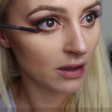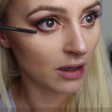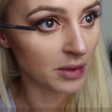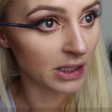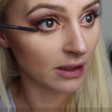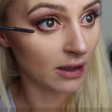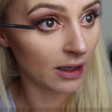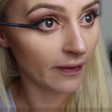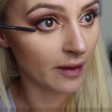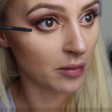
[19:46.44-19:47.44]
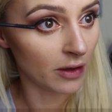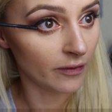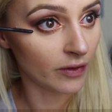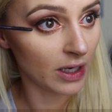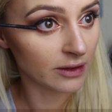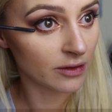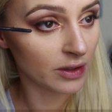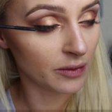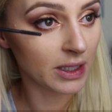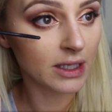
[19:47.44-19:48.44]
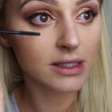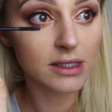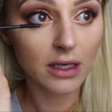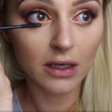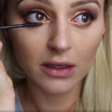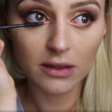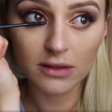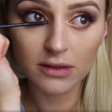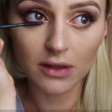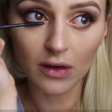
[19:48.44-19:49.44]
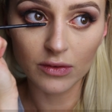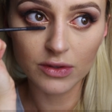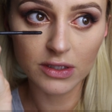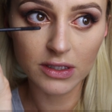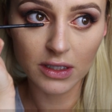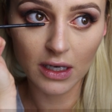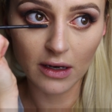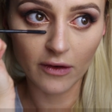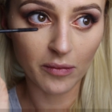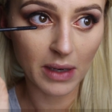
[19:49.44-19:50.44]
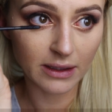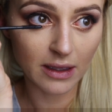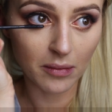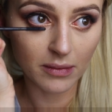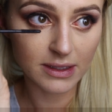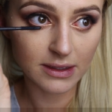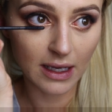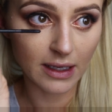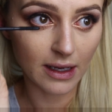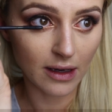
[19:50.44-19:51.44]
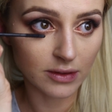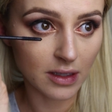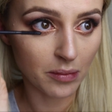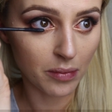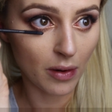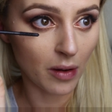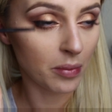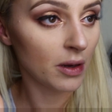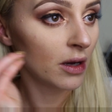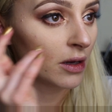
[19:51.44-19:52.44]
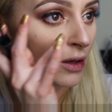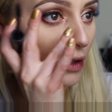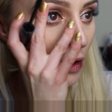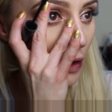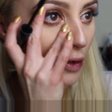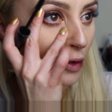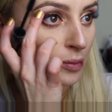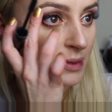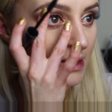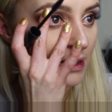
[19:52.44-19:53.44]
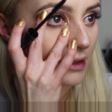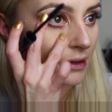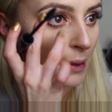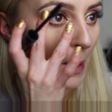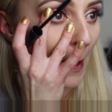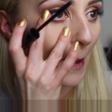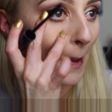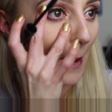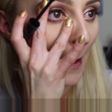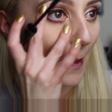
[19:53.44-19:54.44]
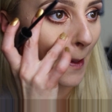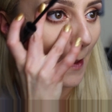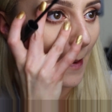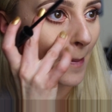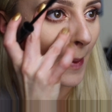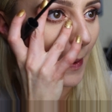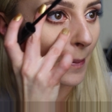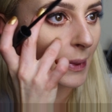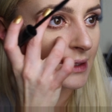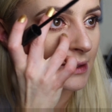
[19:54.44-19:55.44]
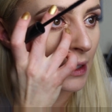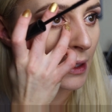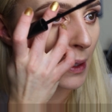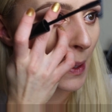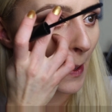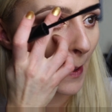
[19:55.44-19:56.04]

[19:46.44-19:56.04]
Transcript: I mean, I had them on for like 3 weeks, So just to kind of make them stand out and pop. Oopsie. Come on, mascara.